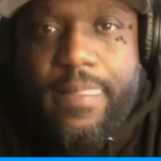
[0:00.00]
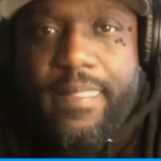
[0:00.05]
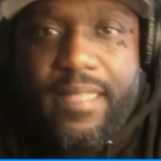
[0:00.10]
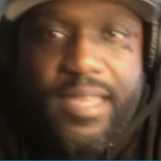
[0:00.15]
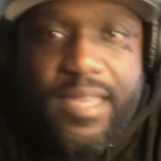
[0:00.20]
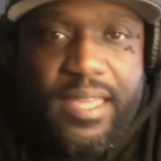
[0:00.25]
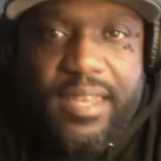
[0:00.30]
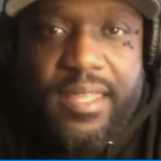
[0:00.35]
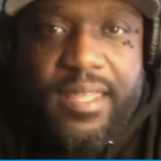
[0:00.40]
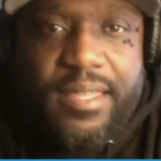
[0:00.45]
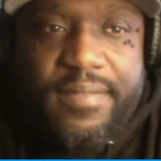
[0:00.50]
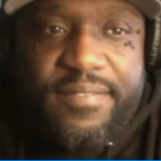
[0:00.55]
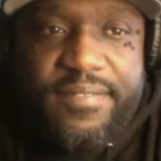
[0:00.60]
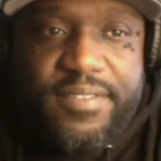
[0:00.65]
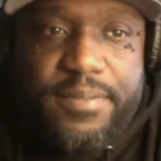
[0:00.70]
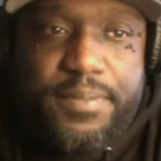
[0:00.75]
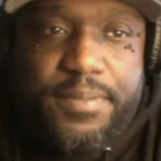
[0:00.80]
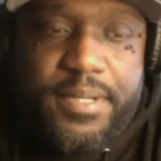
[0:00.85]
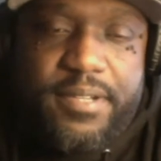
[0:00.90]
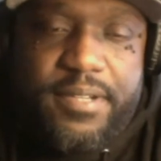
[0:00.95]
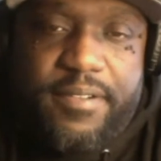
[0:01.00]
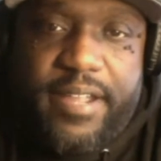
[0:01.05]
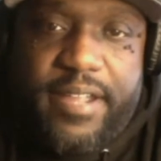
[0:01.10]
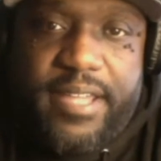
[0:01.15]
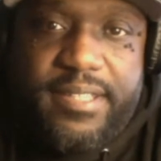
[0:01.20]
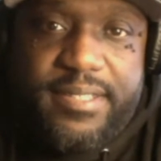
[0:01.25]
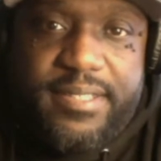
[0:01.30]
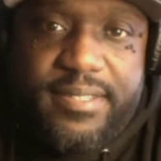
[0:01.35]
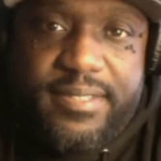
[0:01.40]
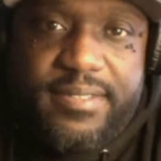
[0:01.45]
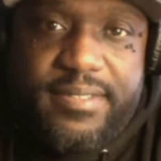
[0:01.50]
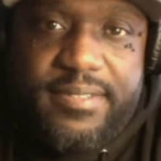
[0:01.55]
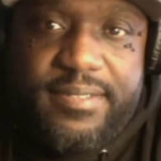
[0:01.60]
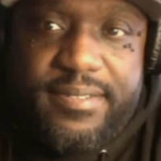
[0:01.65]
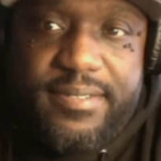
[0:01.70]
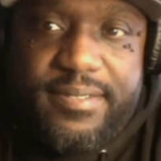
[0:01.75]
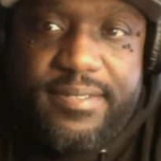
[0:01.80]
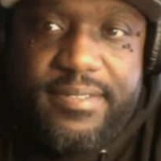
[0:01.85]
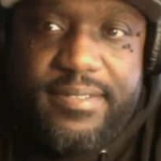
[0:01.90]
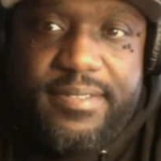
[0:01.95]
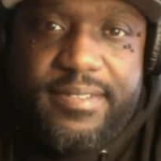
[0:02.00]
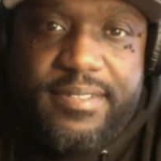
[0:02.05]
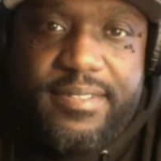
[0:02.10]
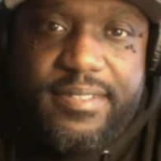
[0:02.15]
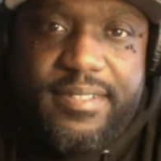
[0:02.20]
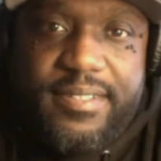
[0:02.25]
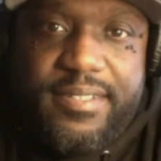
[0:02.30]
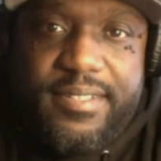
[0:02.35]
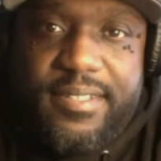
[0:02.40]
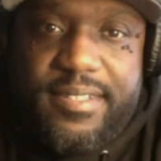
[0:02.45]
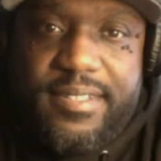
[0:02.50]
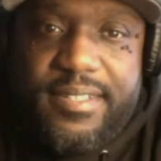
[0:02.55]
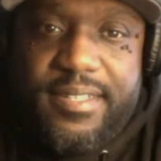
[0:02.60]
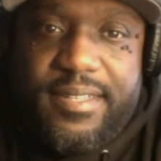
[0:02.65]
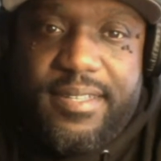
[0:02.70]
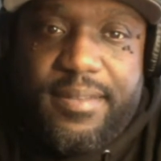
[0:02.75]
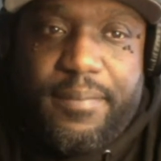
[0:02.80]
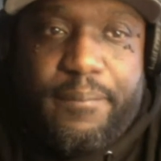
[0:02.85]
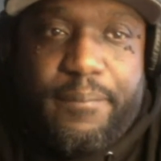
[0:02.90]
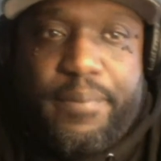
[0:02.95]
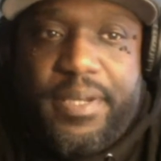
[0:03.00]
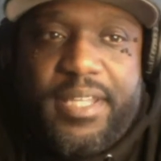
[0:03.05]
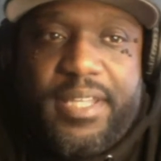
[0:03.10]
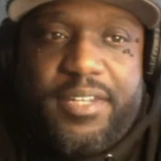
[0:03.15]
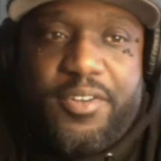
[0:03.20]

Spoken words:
in the MVP race, but